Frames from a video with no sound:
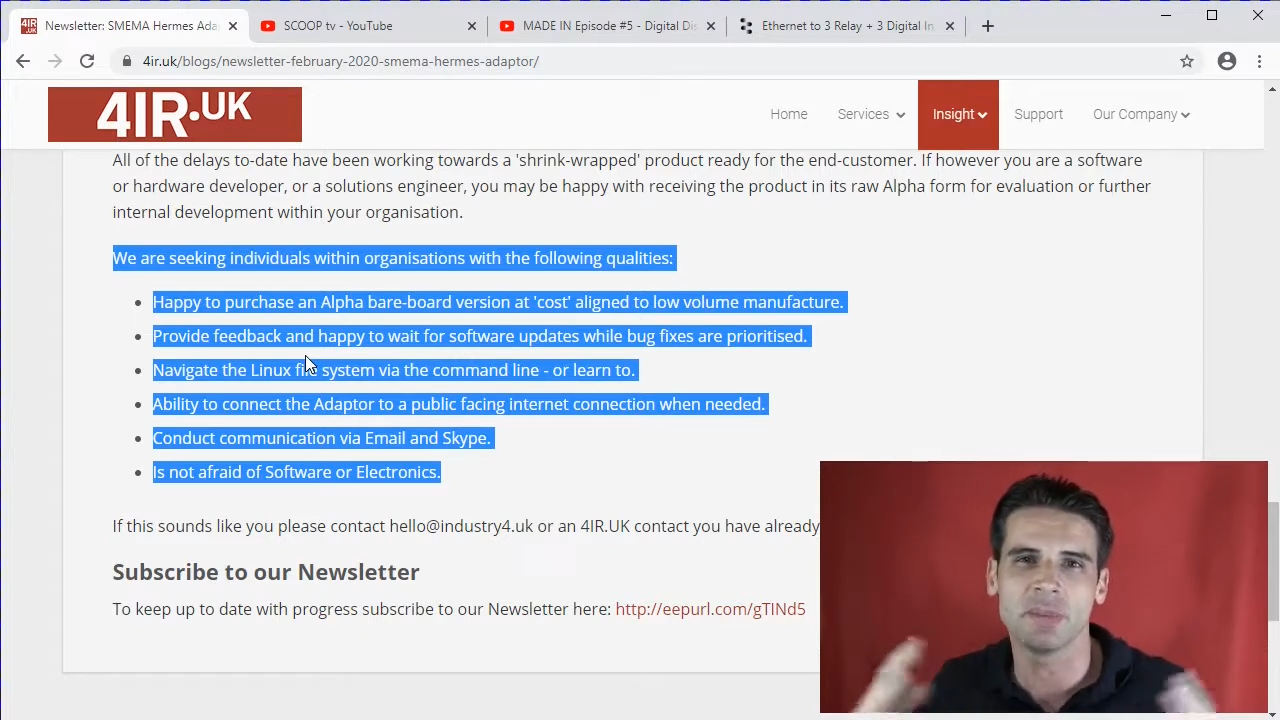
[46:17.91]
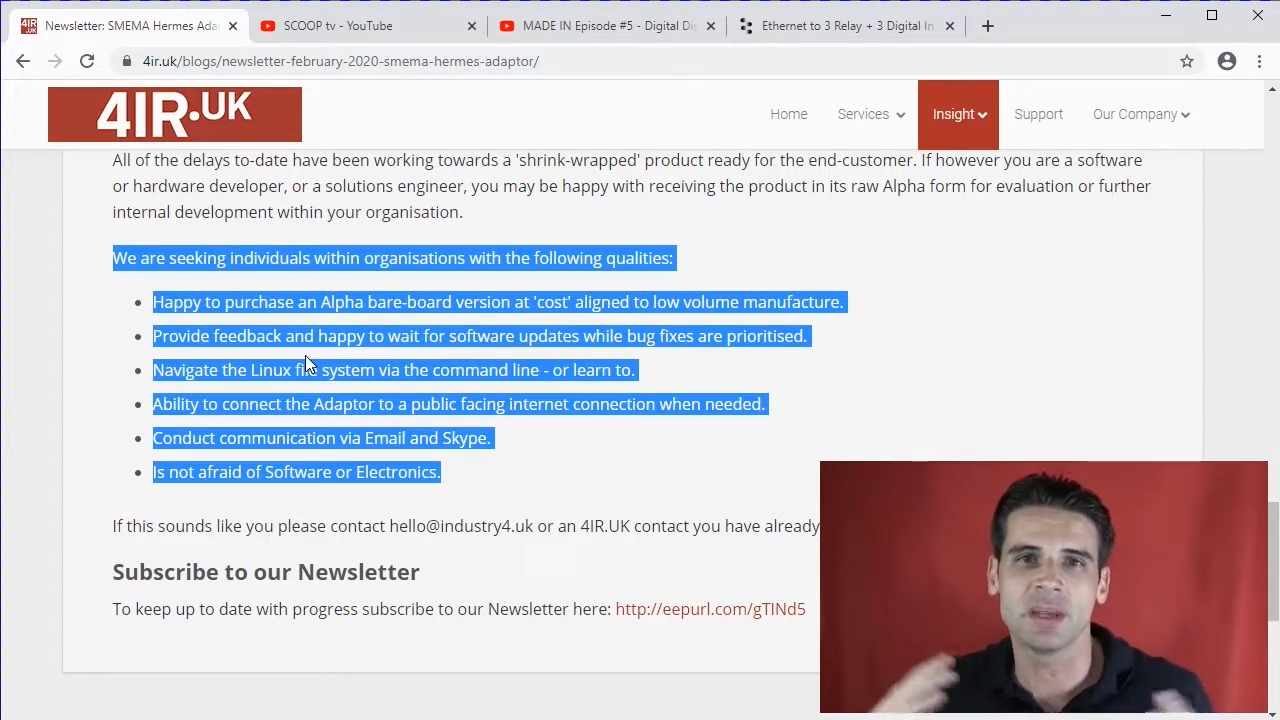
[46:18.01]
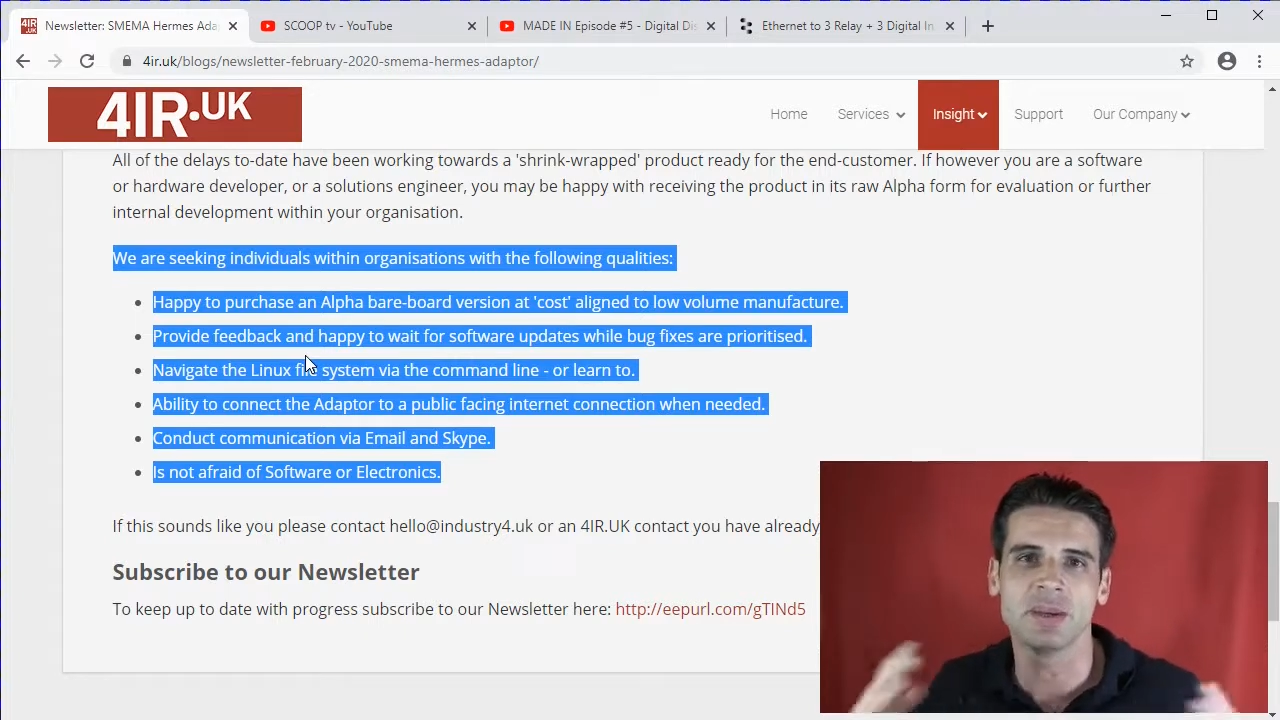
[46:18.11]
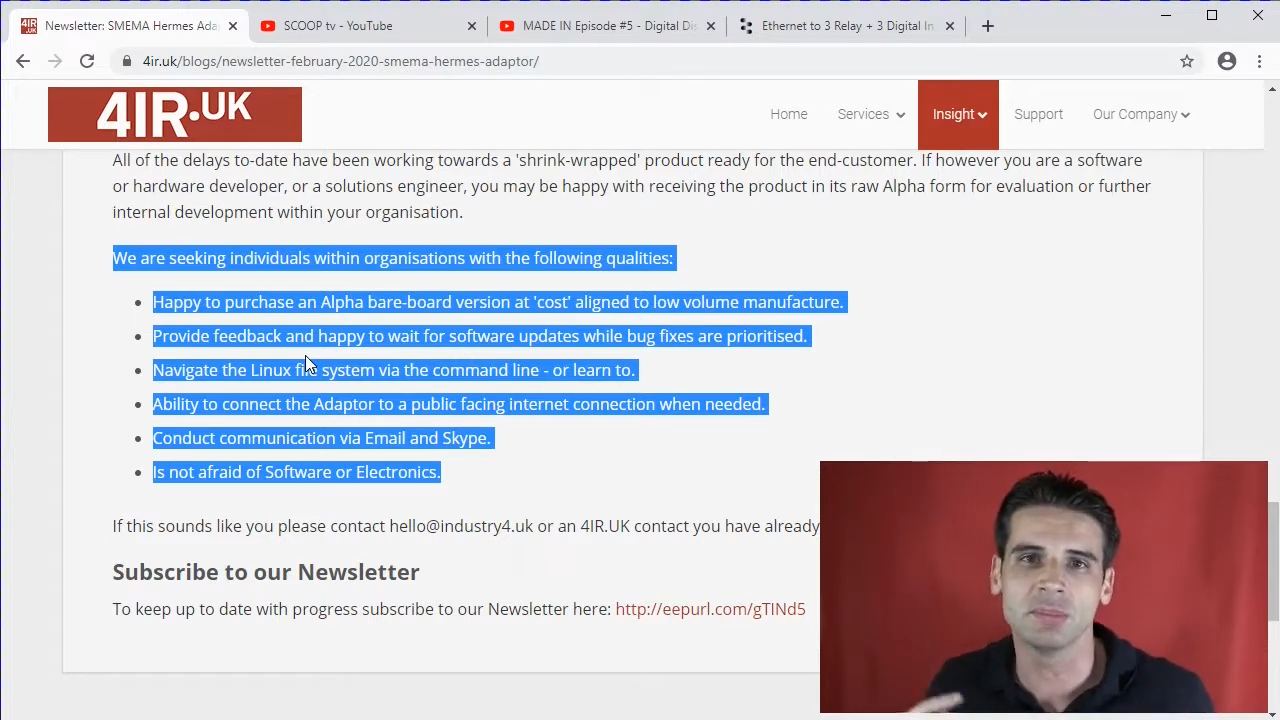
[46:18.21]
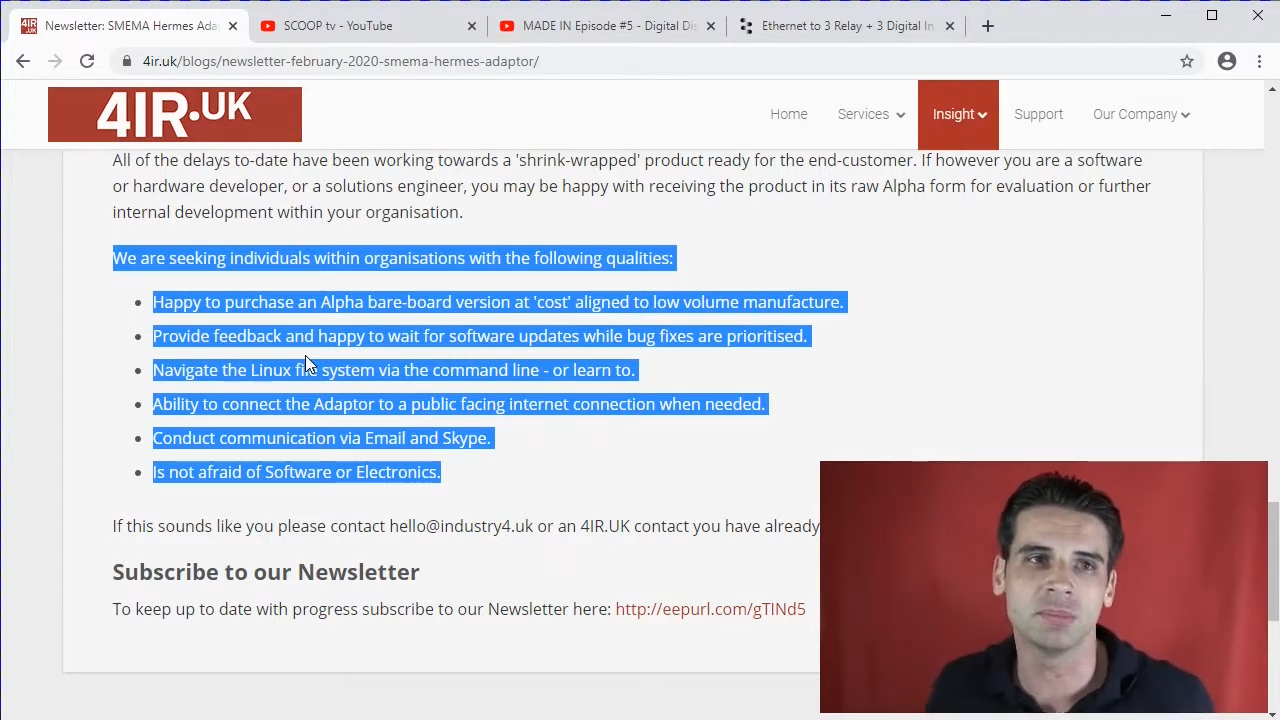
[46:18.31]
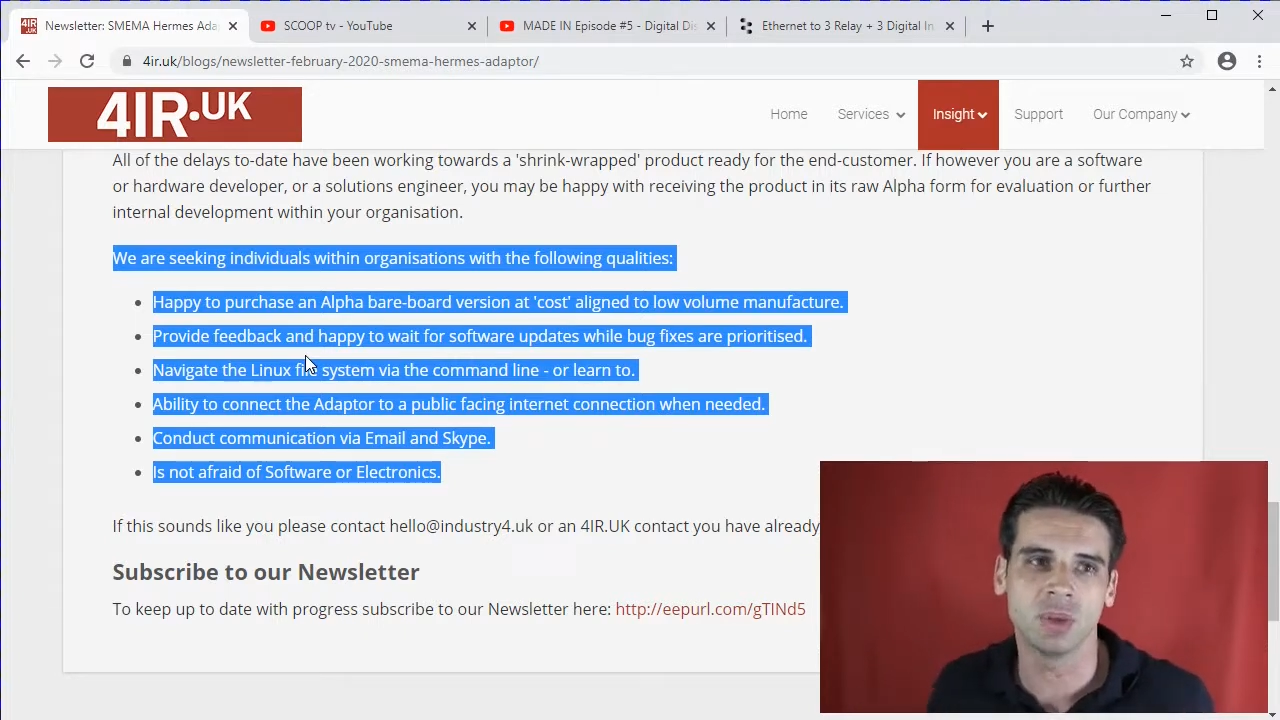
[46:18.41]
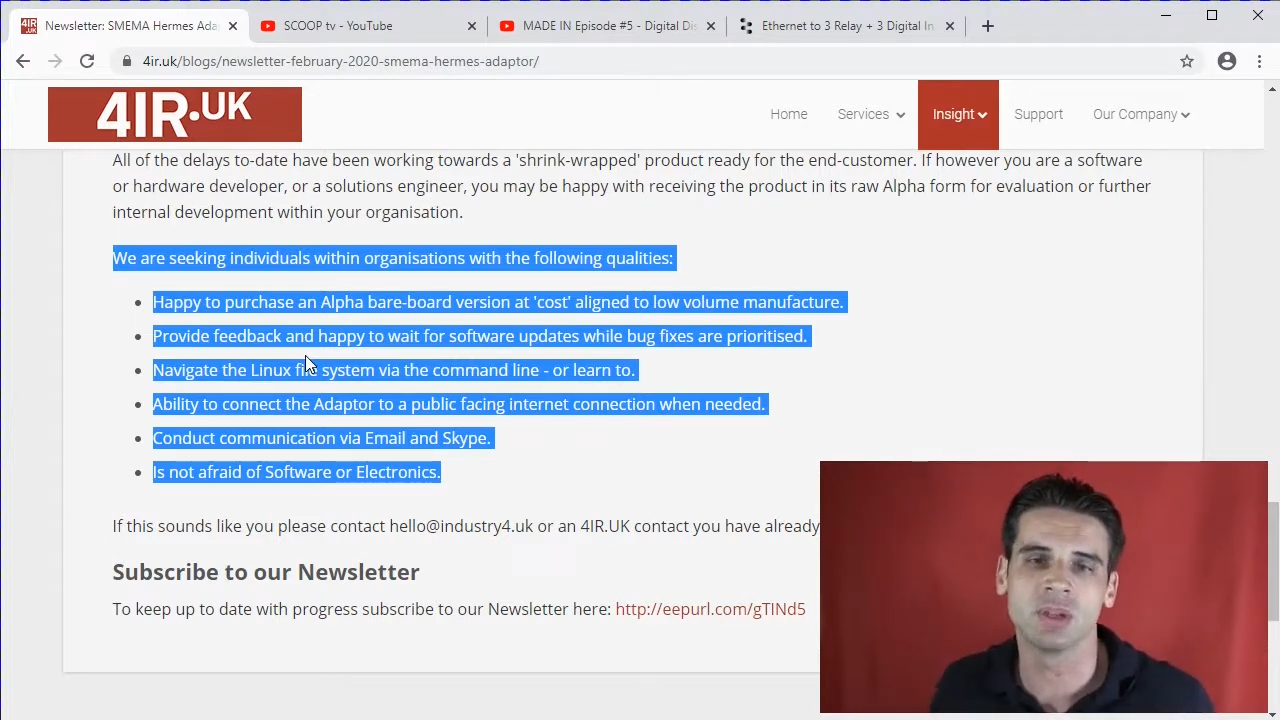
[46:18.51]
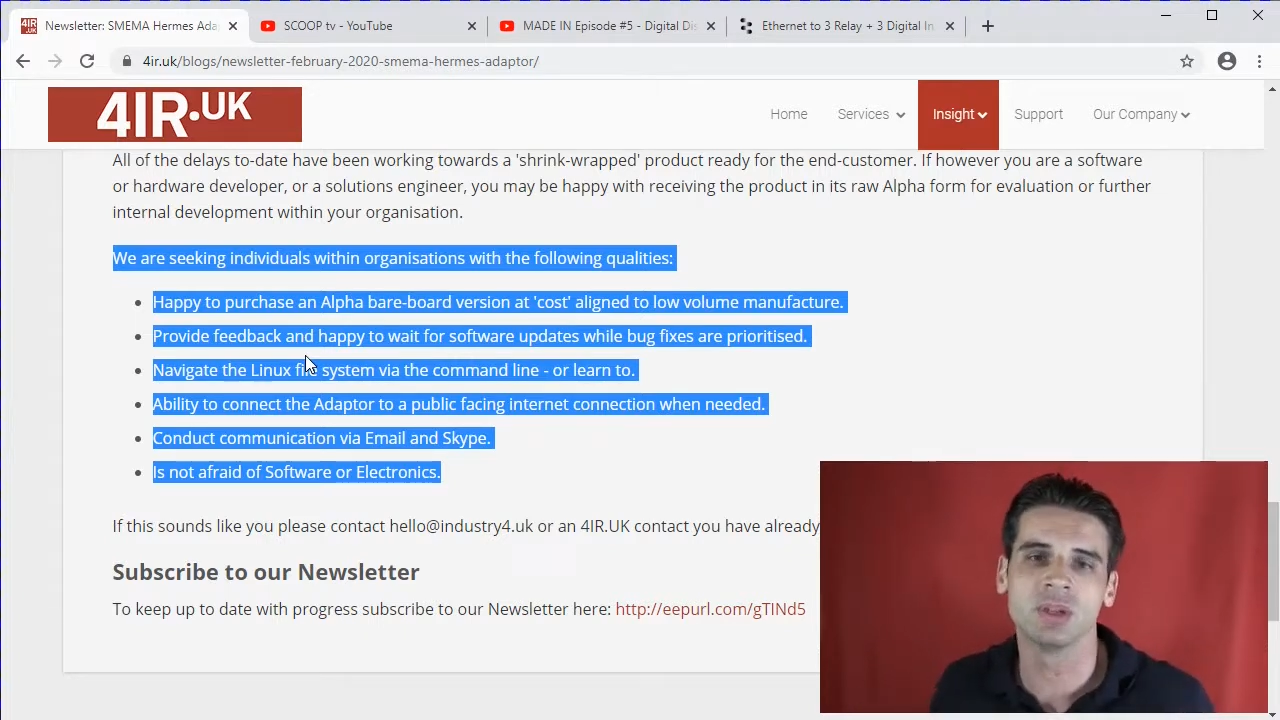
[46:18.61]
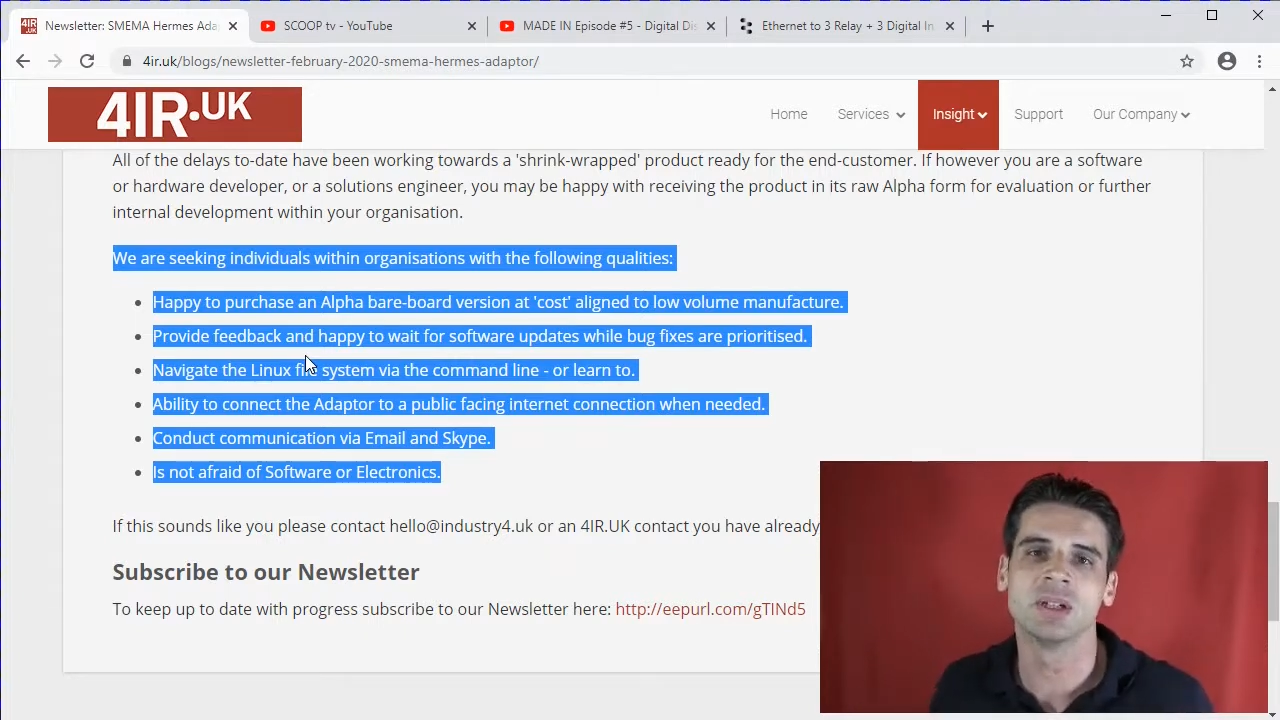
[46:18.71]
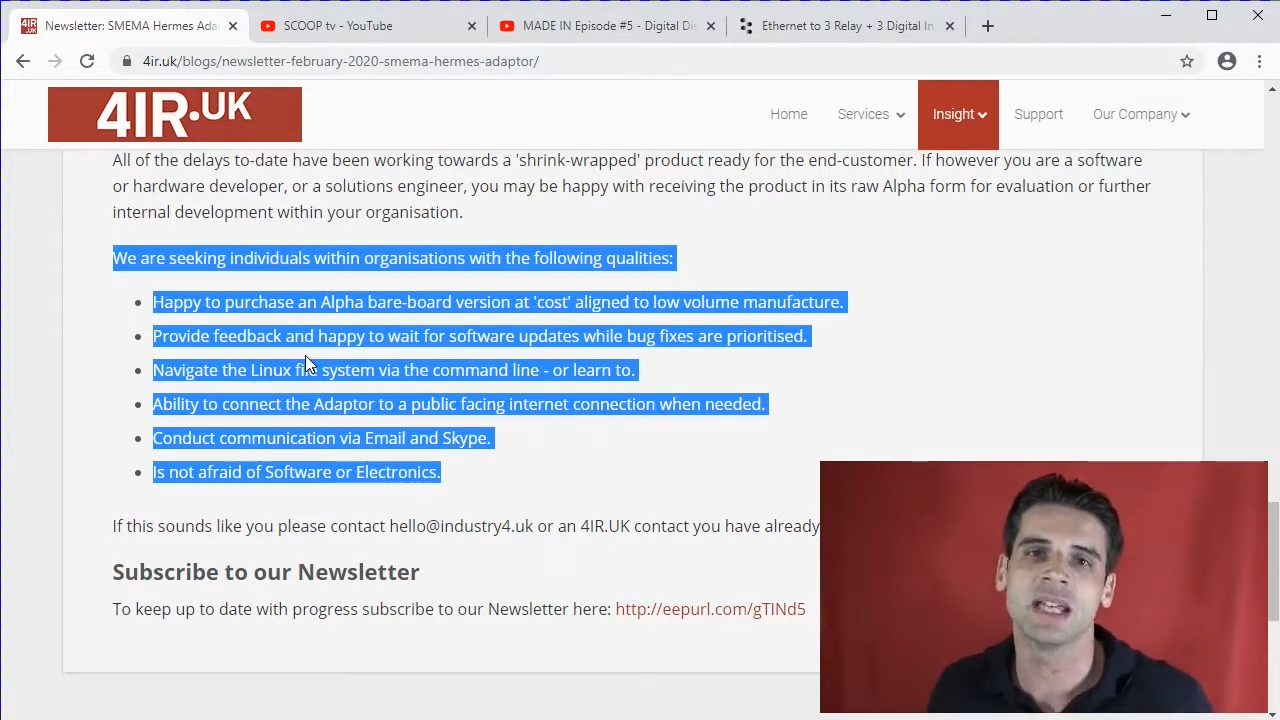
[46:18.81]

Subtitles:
bit more